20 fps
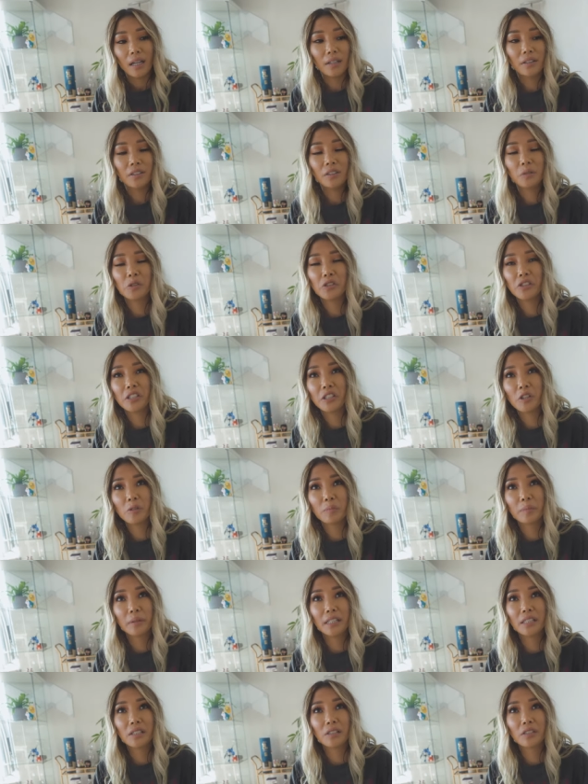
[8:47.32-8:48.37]
don't know, would you say our
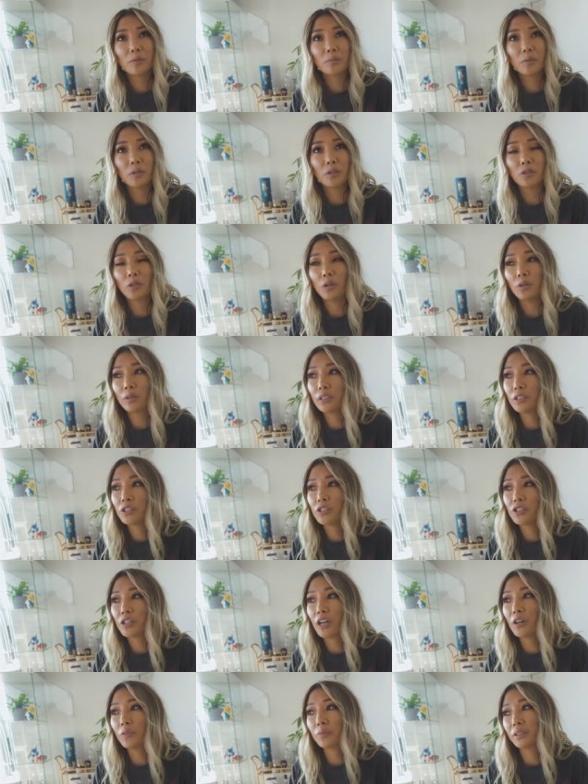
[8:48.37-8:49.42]
place looks more adult-ish?
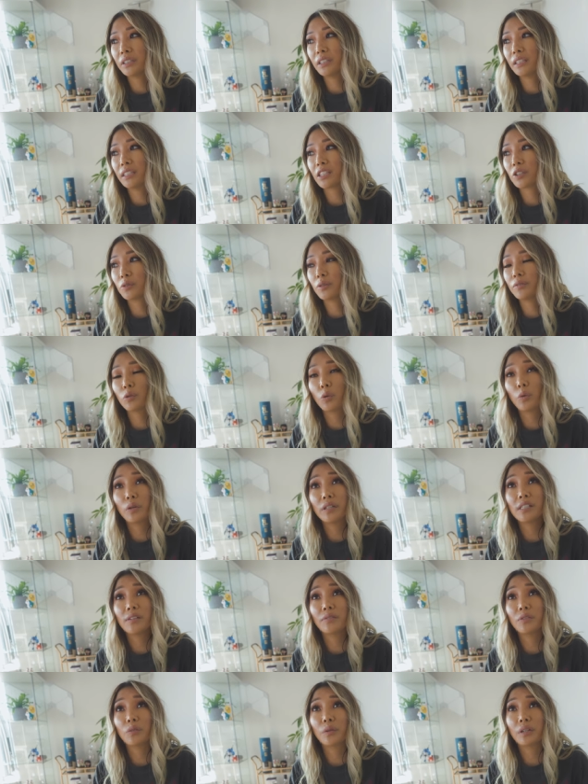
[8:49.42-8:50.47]
Not really, because we have
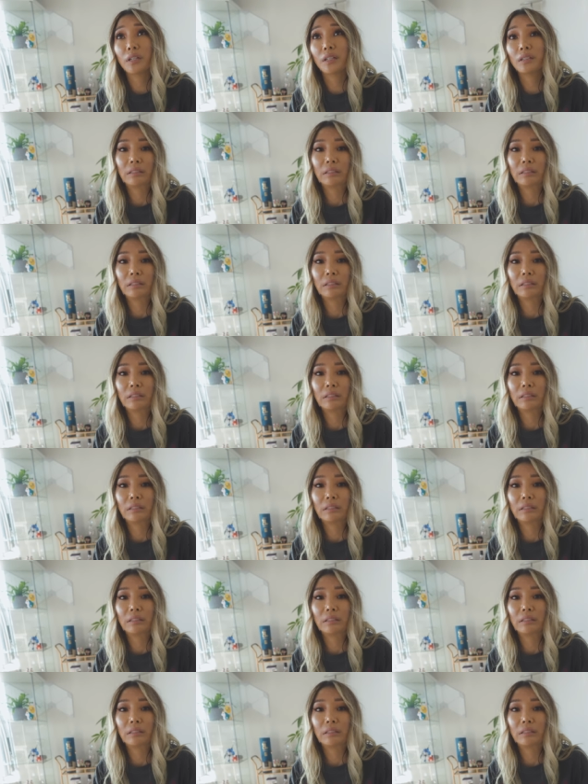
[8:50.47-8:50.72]
toys everywhere.